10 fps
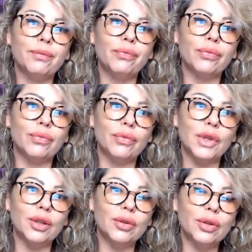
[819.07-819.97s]

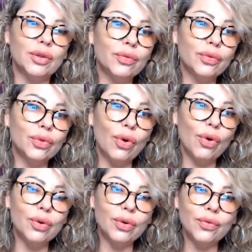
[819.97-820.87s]
in
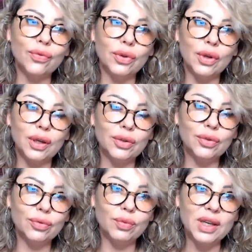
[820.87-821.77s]
photography, I
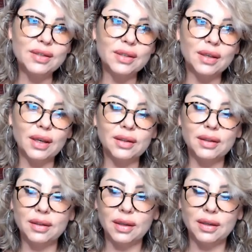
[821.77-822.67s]
do basic
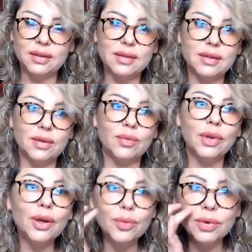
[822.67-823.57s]
editing and some
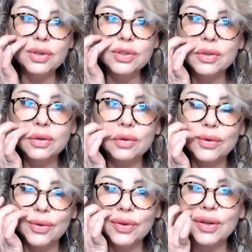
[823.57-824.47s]
airbrushing.
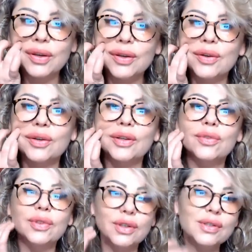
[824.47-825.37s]
Okay,
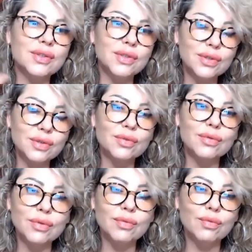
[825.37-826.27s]
if there is
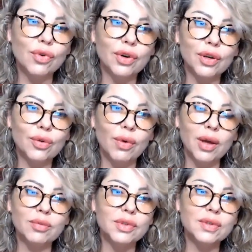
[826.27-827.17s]
more
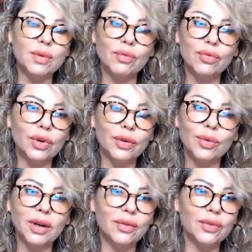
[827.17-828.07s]
requirements, I'm fully
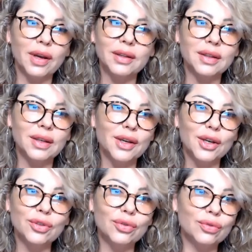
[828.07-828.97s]
qualified
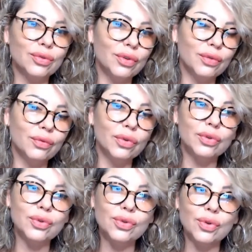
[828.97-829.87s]
to do in a
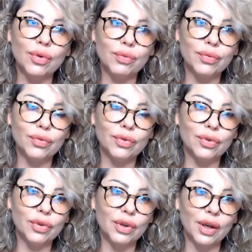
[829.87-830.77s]
Photoshop.
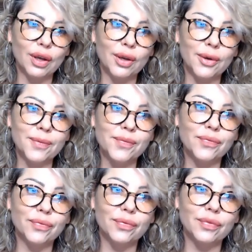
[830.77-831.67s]
Okay,
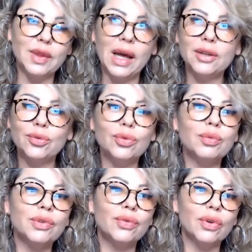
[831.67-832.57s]
that will
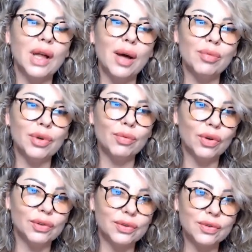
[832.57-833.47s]
be for glamour
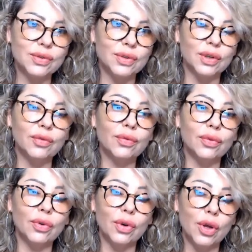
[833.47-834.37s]
models and for